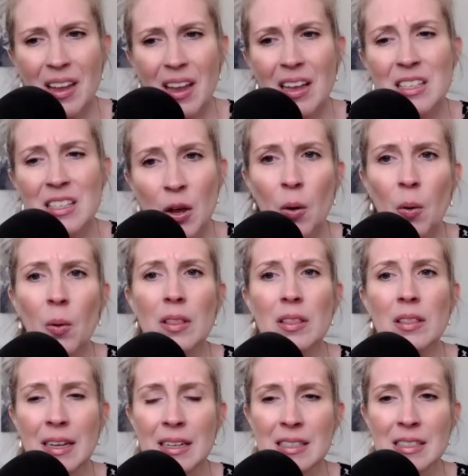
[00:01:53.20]
So
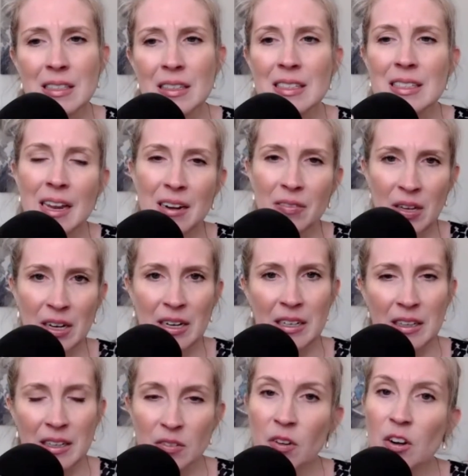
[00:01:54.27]
let's kind of get into
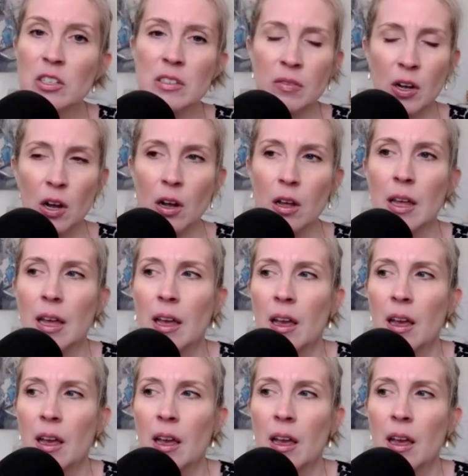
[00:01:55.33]
this. First of all,